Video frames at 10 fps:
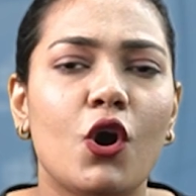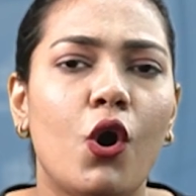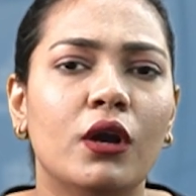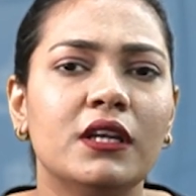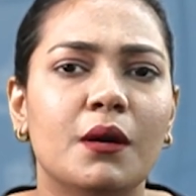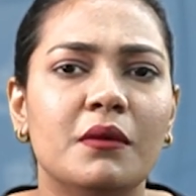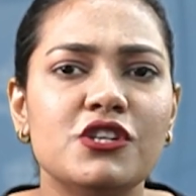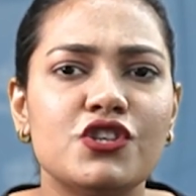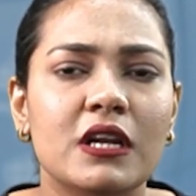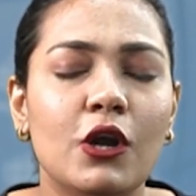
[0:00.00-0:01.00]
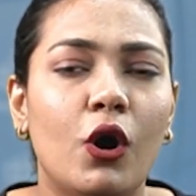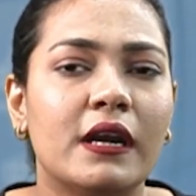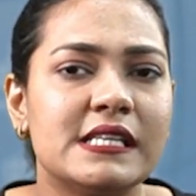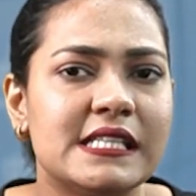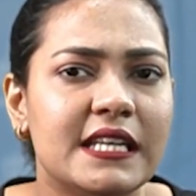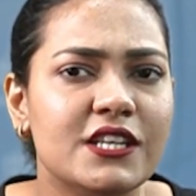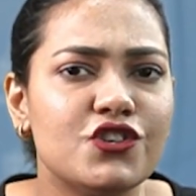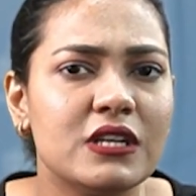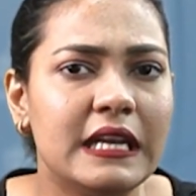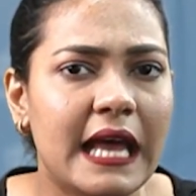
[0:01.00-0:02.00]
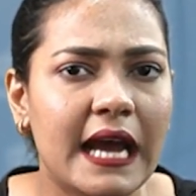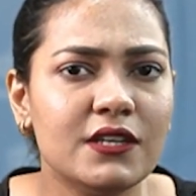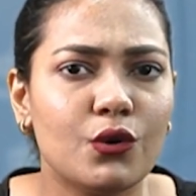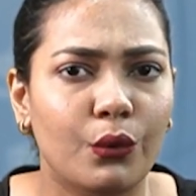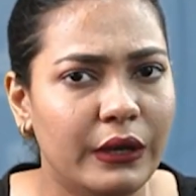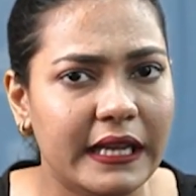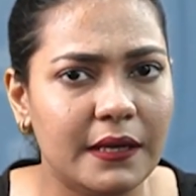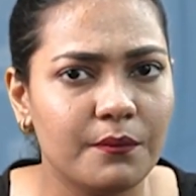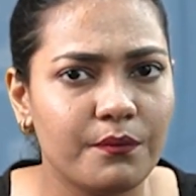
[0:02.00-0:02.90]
on commercial or residential land only.